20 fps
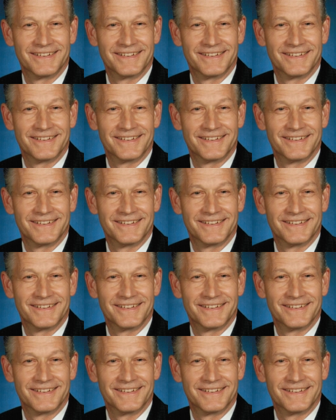
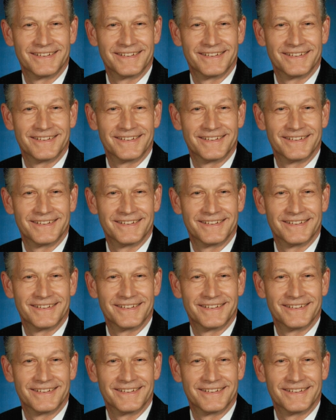
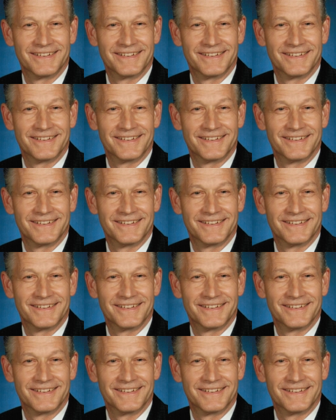
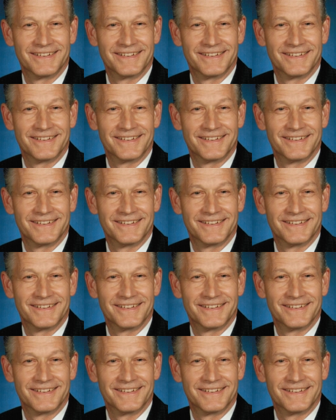
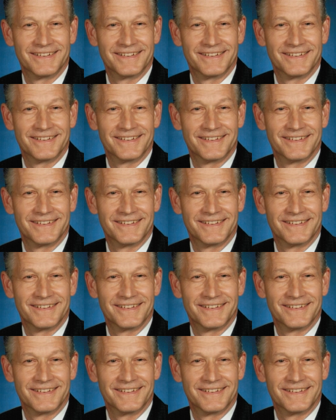This is a still picture; no speech is visible.